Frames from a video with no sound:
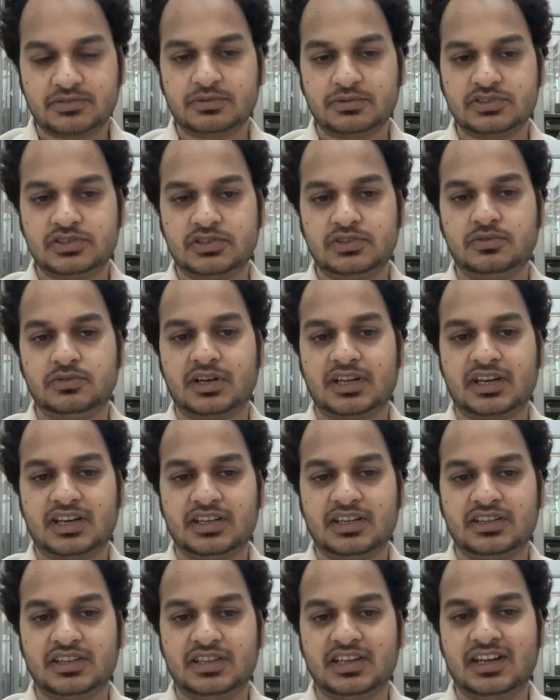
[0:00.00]
was the URL
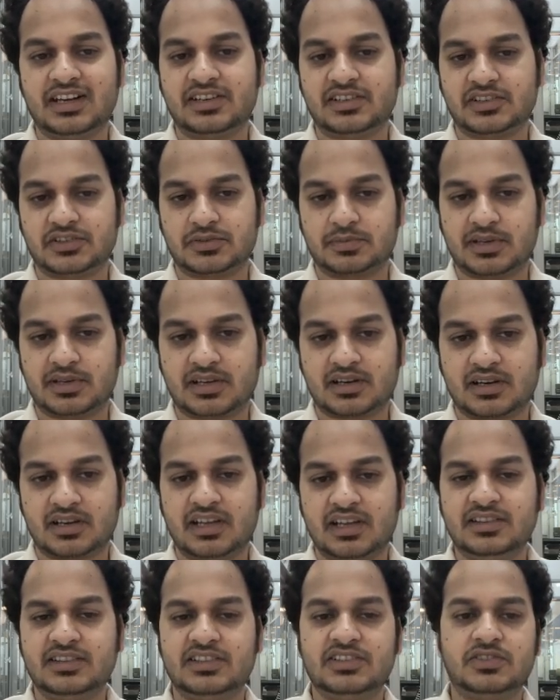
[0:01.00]
in the address bar,
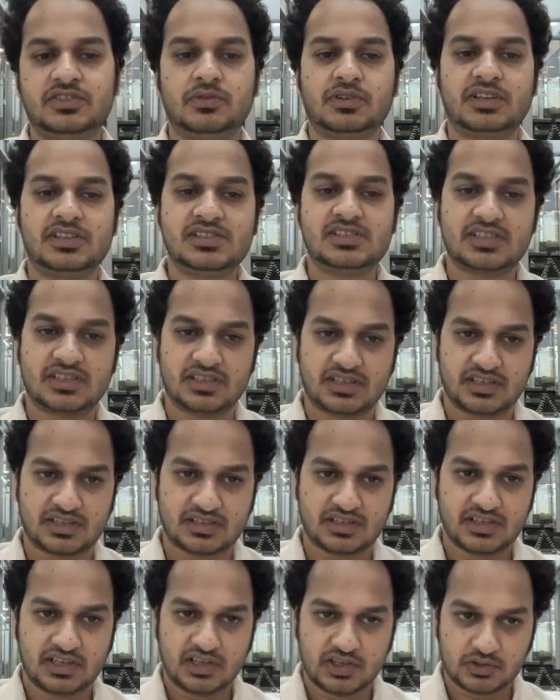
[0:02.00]
and this you can share it.